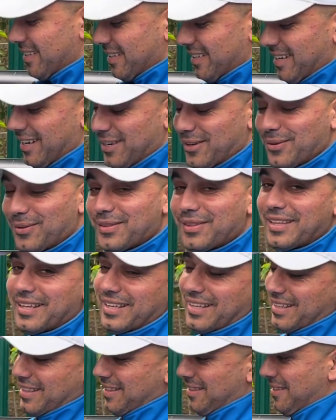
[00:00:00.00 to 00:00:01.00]
I don't
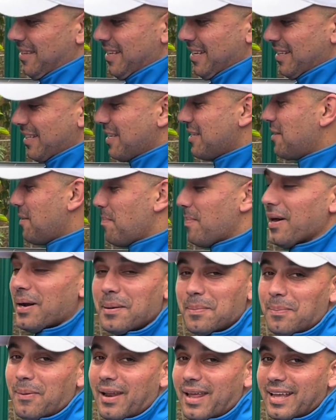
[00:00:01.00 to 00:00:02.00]
think there's a
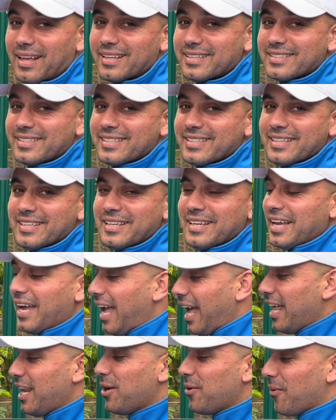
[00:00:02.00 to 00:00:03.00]
better place
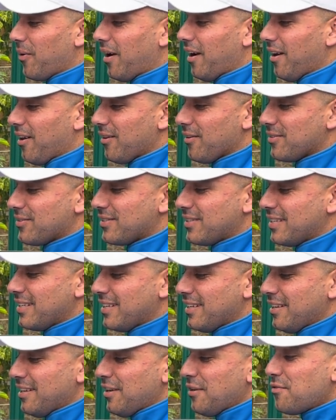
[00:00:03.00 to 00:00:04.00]
anywhere else
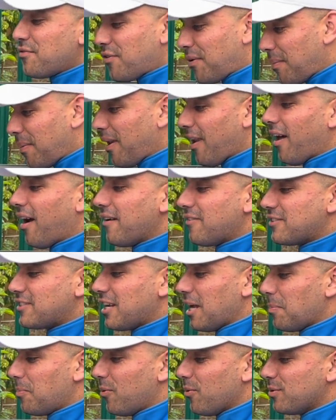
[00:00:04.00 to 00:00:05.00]
from a
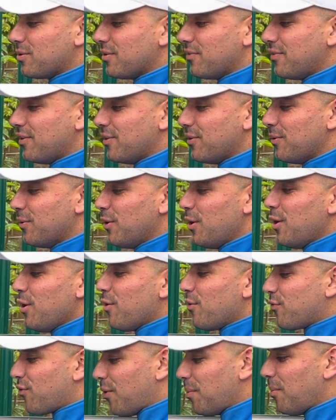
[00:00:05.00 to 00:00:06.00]
lifestyle point of view,
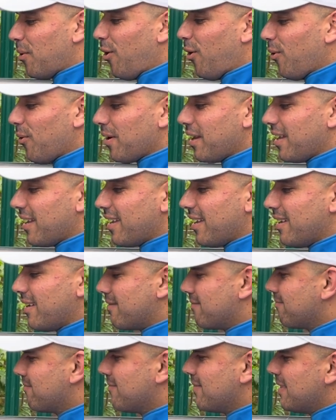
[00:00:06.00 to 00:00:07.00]
from owning,
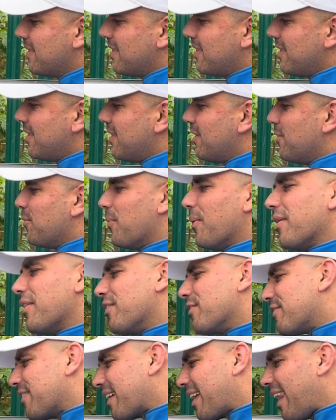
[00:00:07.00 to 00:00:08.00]
whether
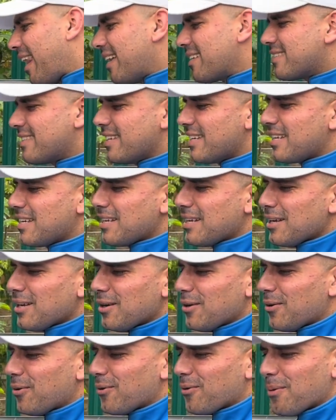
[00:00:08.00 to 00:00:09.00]
it's a classic
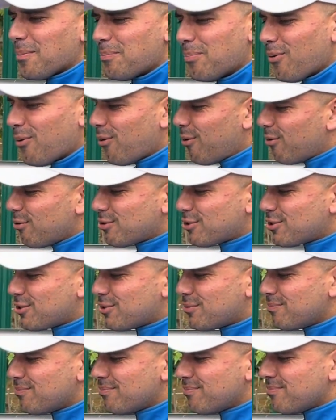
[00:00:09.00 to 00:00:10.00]
or a
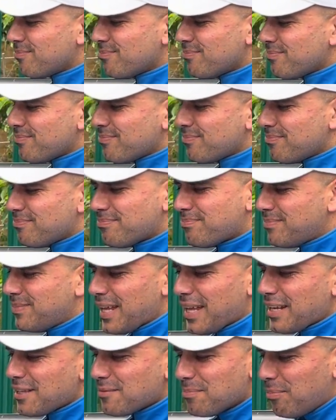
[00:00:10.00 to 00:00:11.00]
Porsche
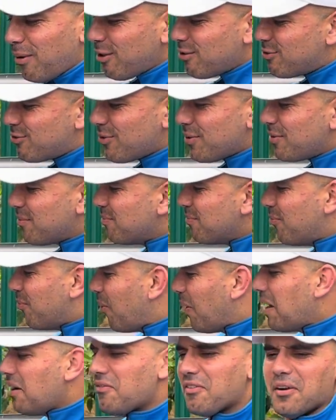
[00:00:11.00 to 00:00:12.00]
that is modern,
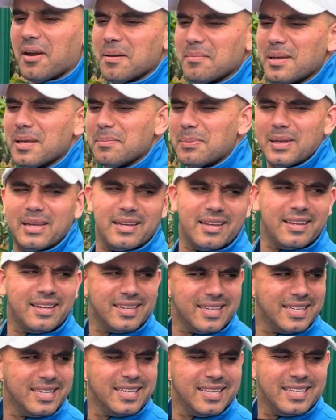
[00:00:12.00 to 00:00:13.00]
whatever it may be.
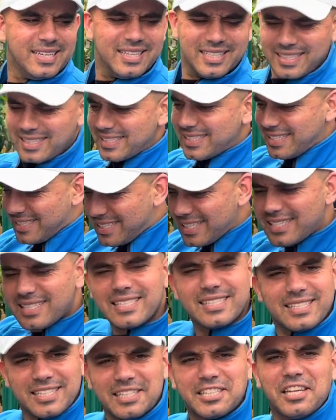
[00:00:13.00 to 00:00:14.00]
This
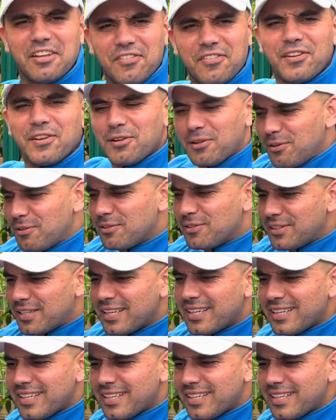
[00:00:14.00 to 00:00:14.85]
is a difficult